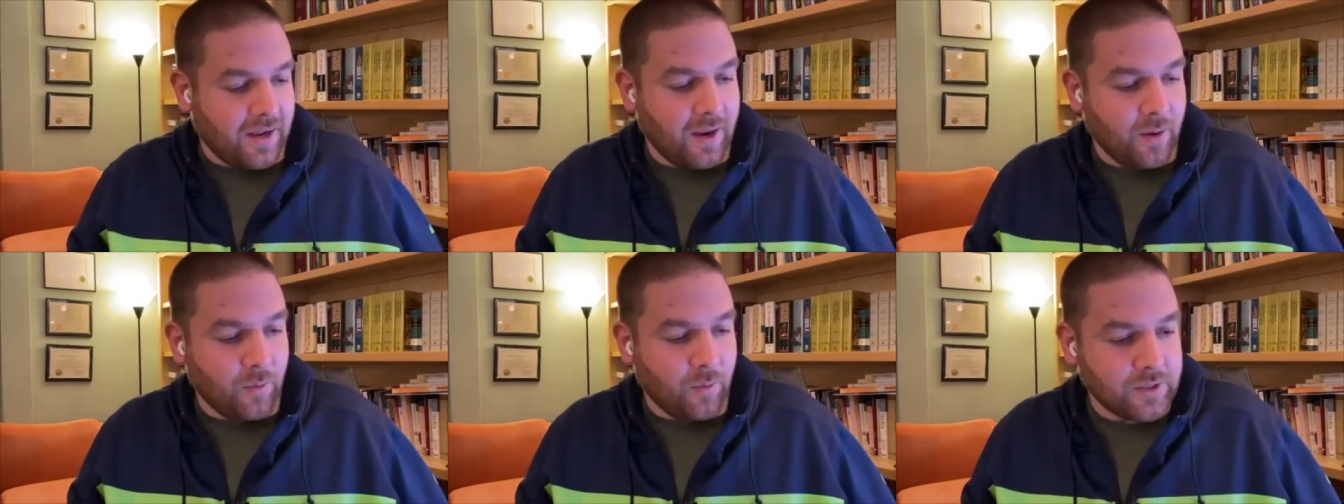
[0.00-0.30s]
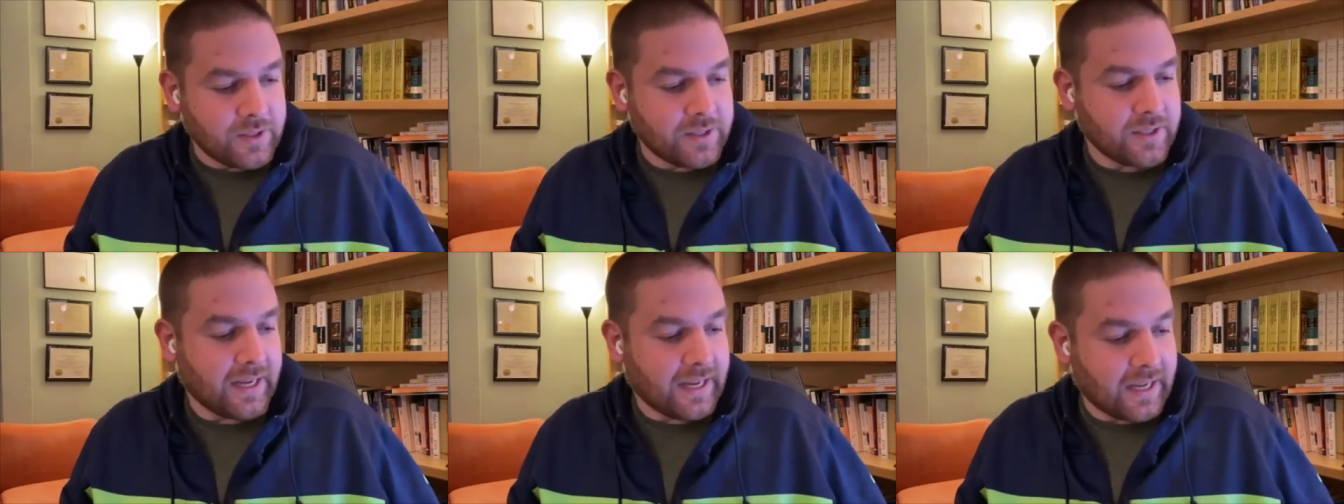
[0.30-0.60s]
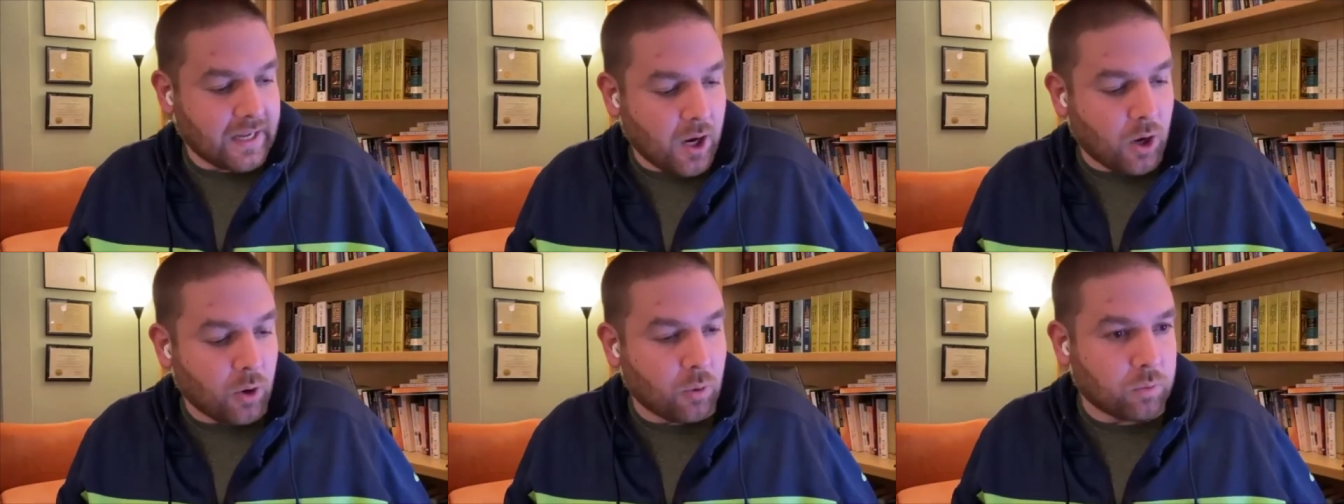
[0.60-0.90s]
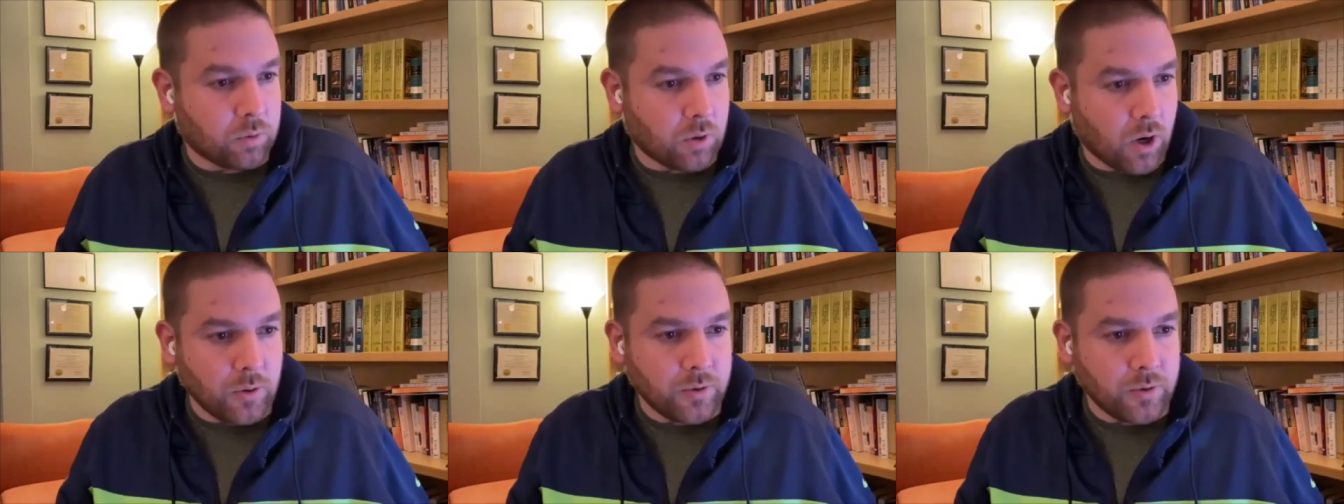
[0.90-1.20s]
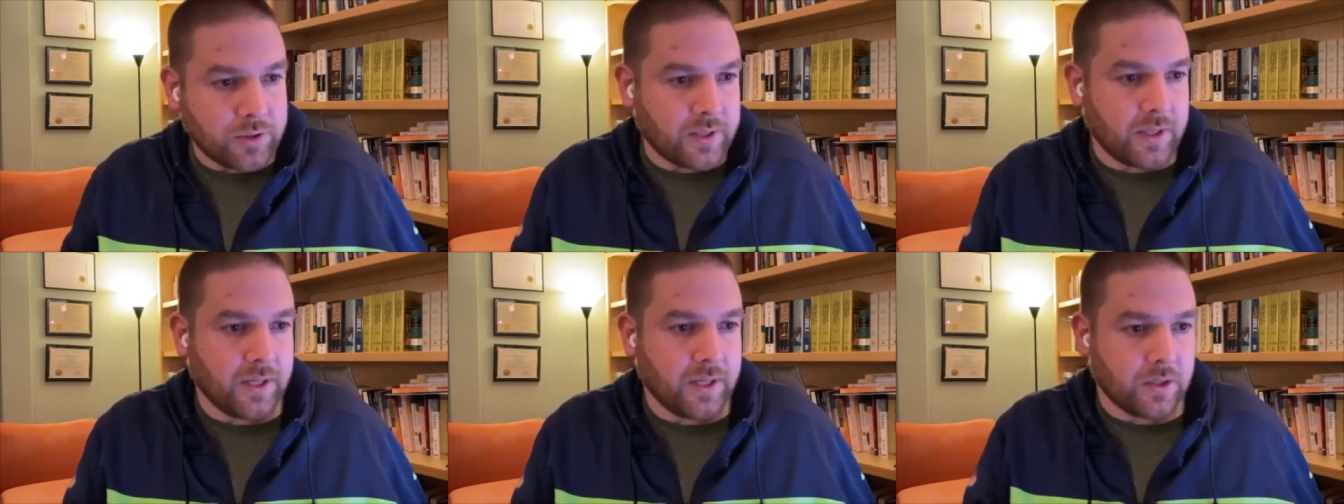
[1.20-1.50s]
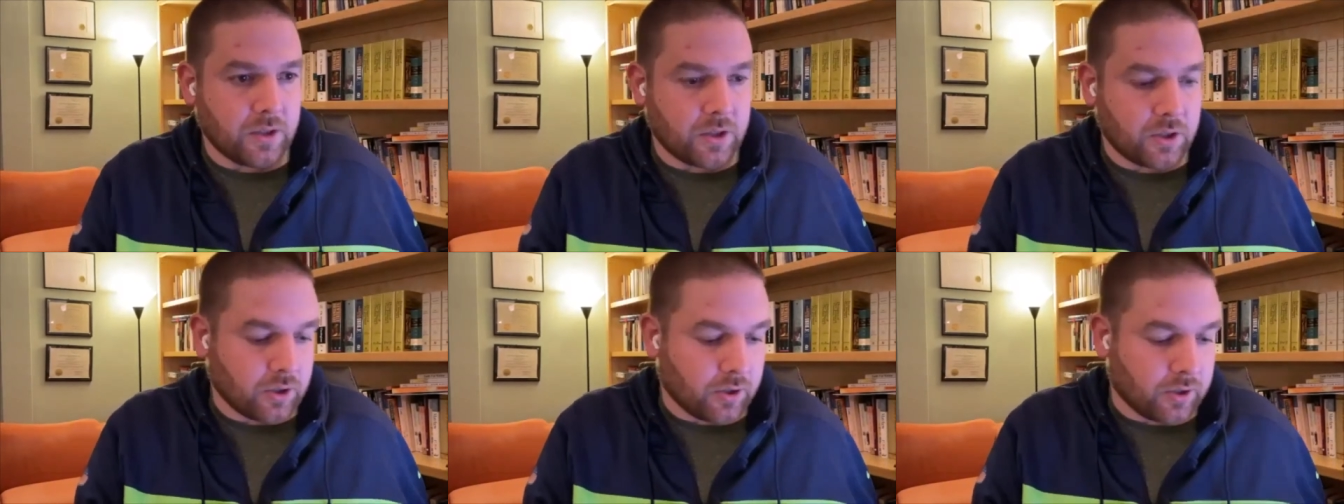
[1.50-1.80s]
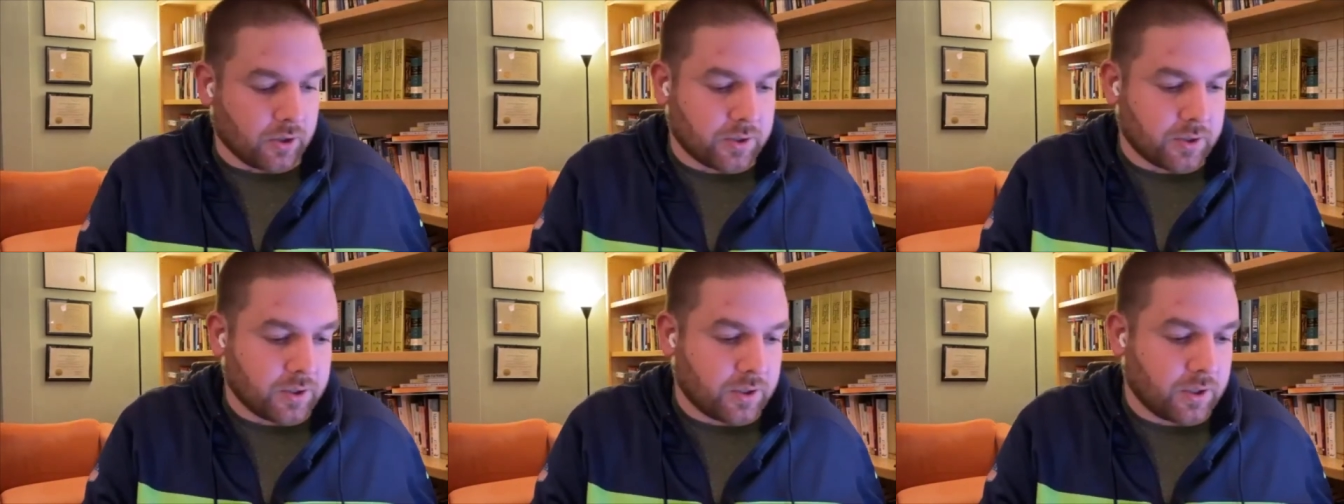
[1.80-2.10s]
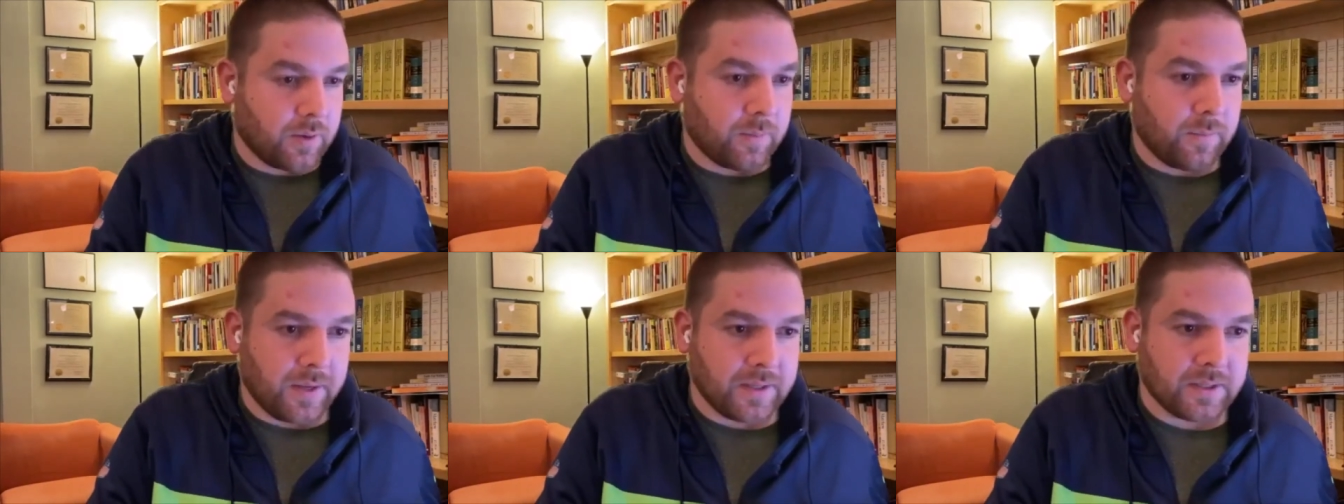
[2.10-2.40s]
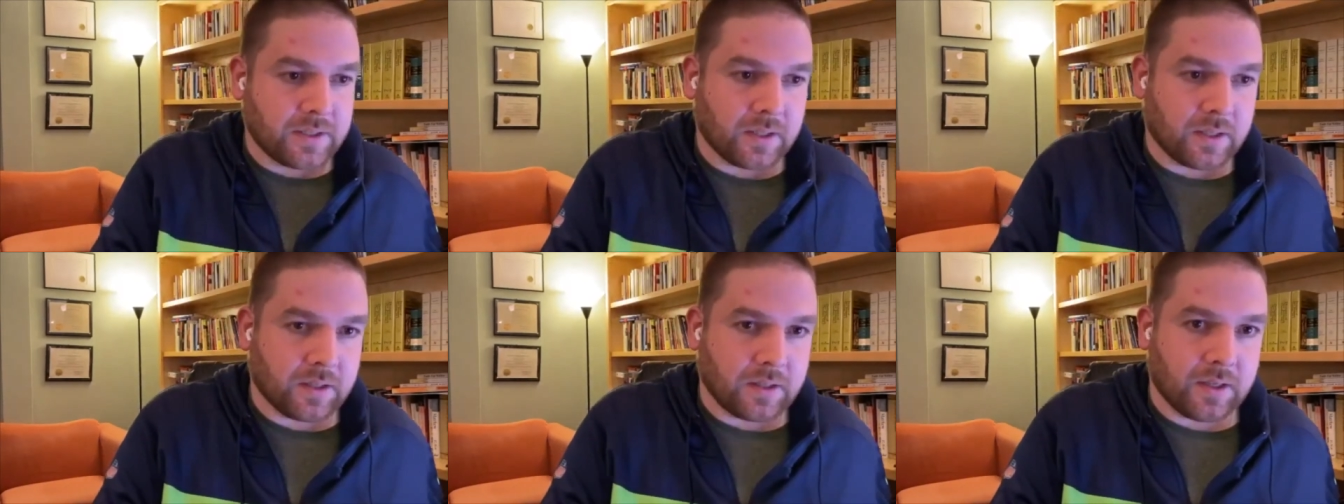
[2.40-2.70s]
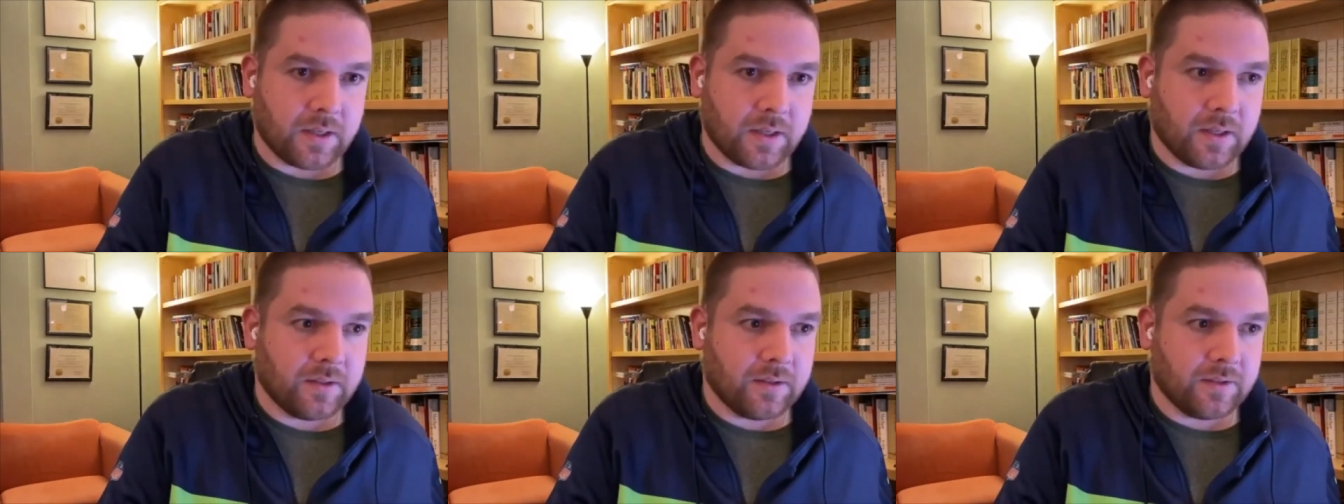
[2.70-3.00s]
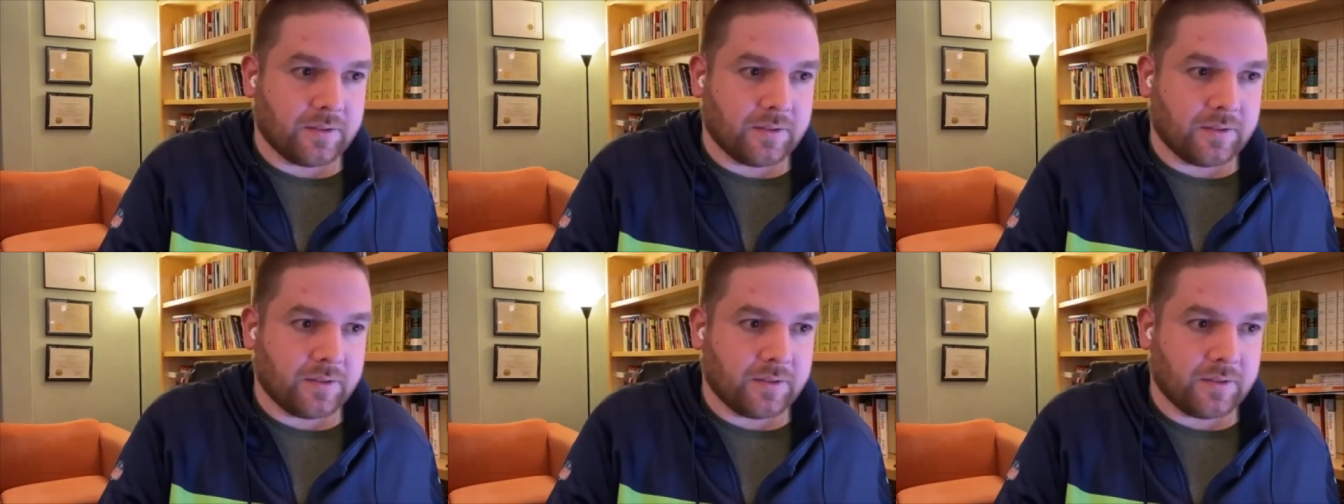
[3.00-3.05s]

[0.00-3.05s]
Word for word: it was like a roast in church, basically.